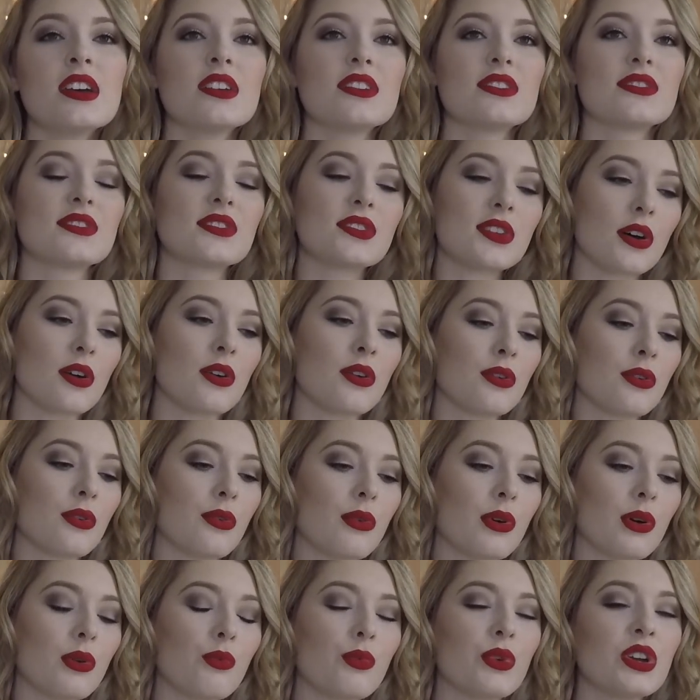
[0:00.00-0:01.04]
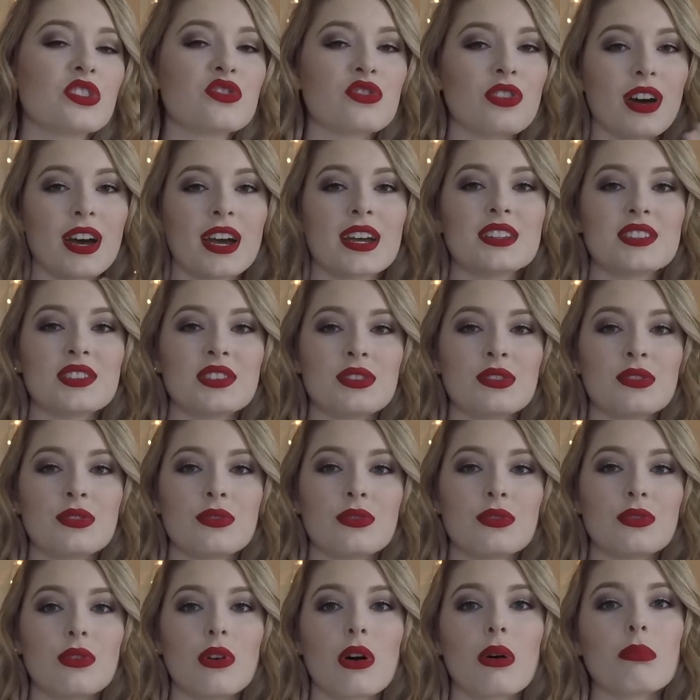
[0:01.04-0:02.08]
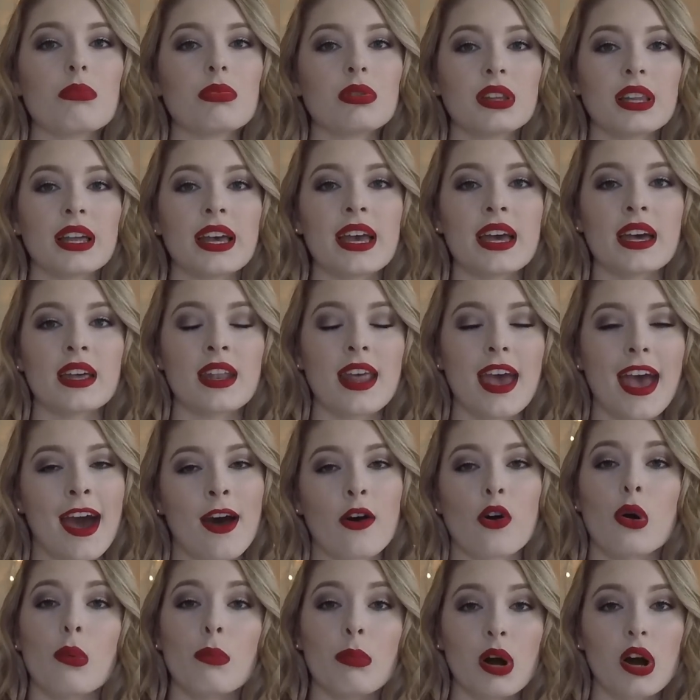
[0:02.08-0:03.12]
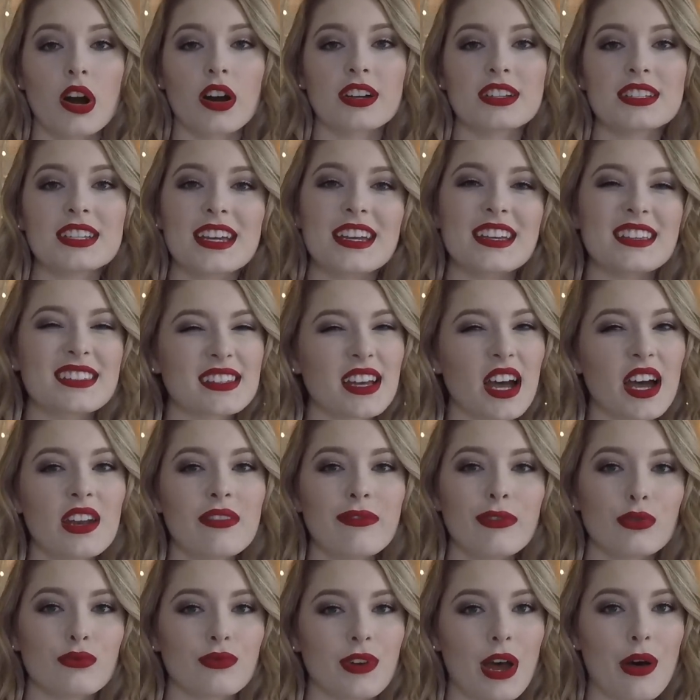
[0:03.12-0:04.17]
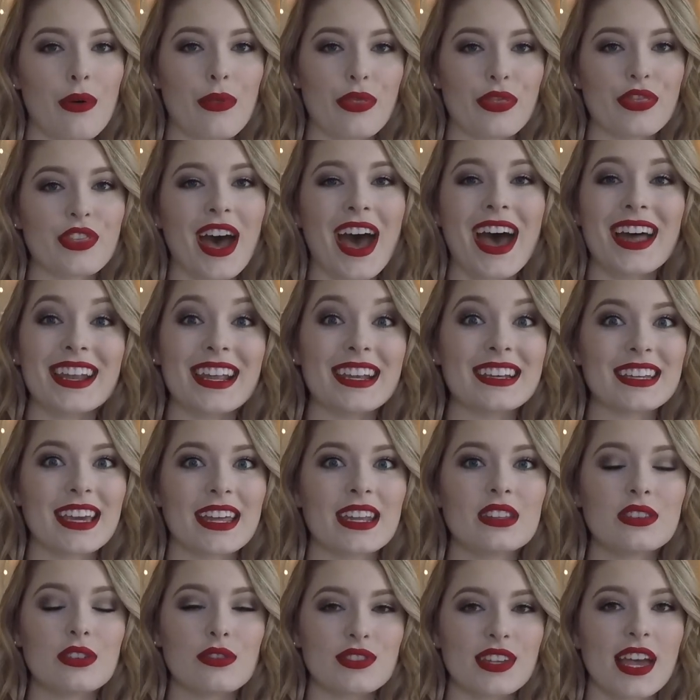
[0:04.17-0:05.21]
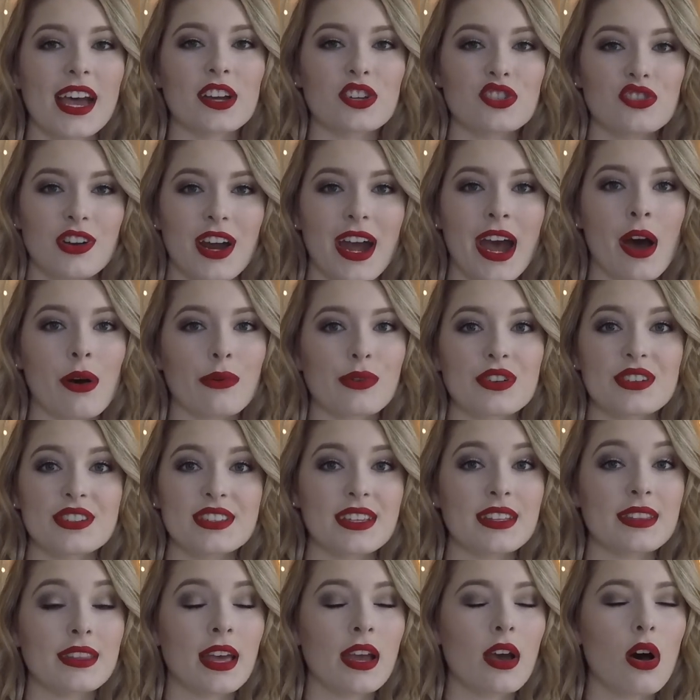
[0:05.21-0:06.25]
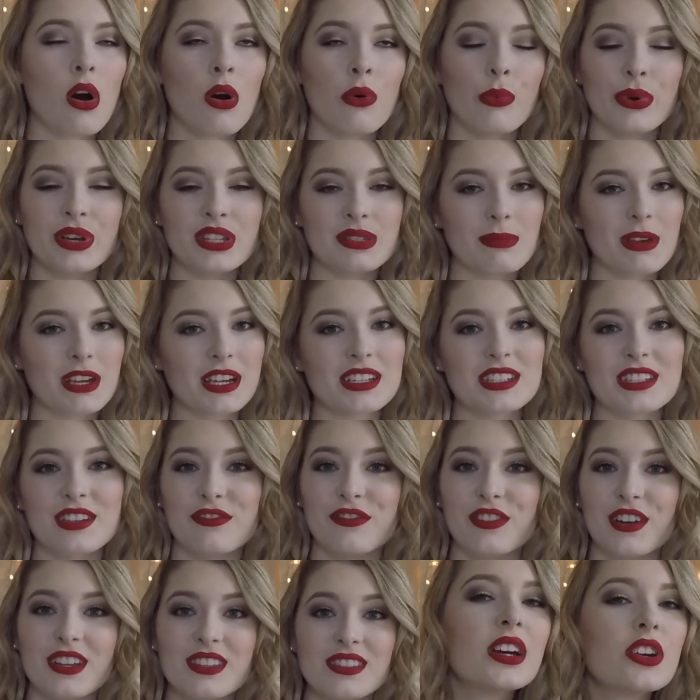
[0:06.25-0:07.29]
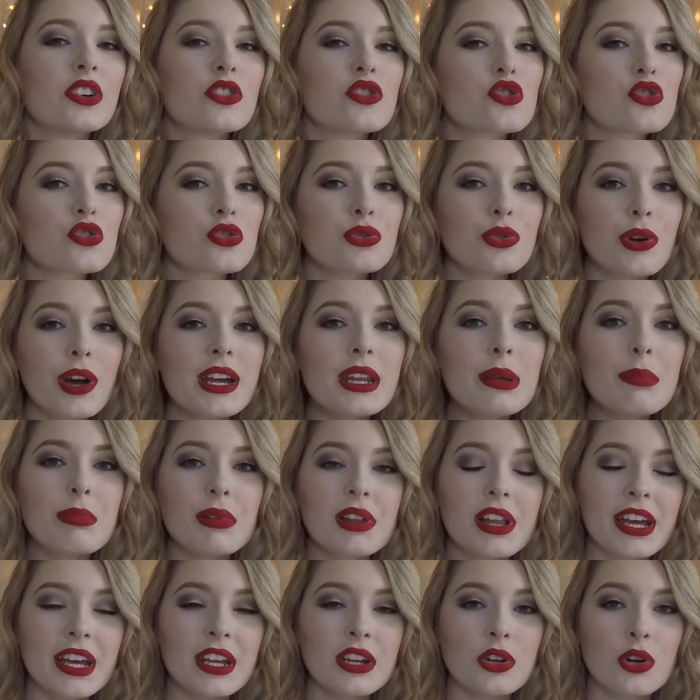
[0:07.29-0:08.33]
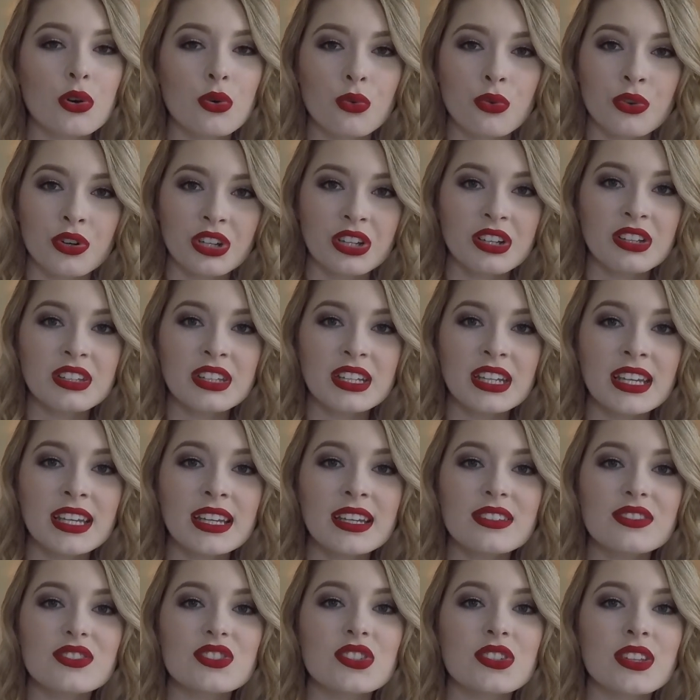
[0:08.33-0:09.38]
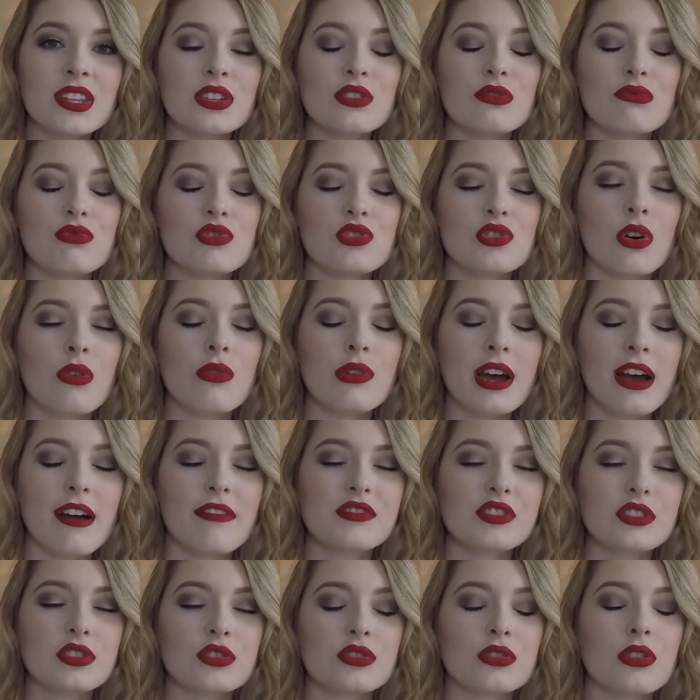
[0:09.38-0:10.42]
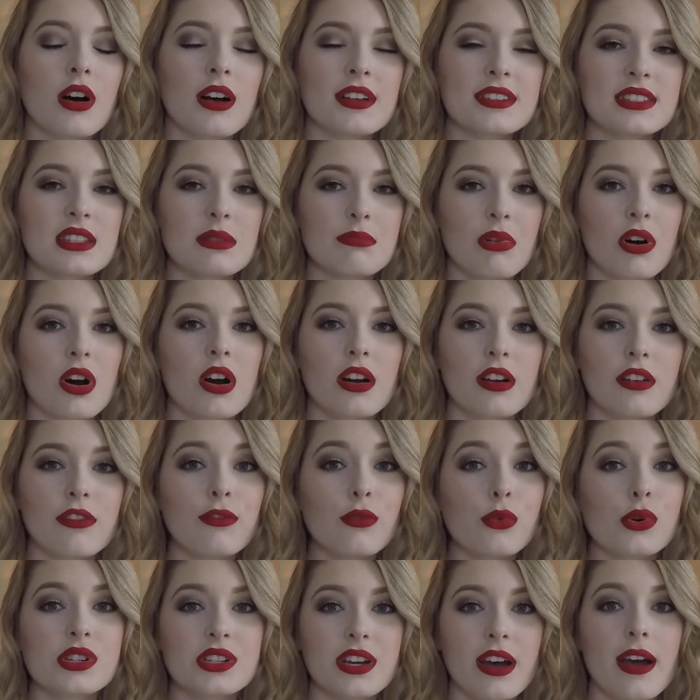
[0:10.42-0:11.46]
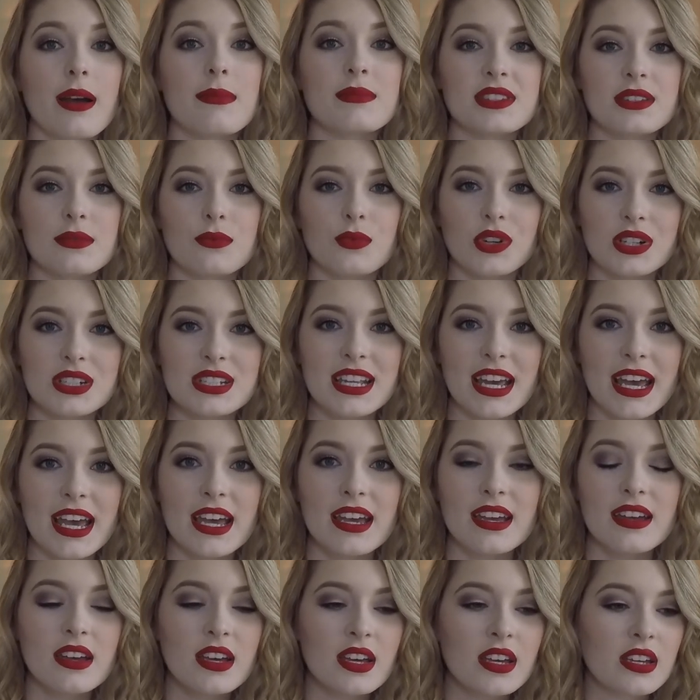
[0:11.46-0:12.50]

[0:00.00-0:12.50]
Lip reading: So we try to plan our park days kind of around that and getting those extra hours in. They always make a difference. Try to plan accordingly so that you don't have to cross the park 4 times in one day.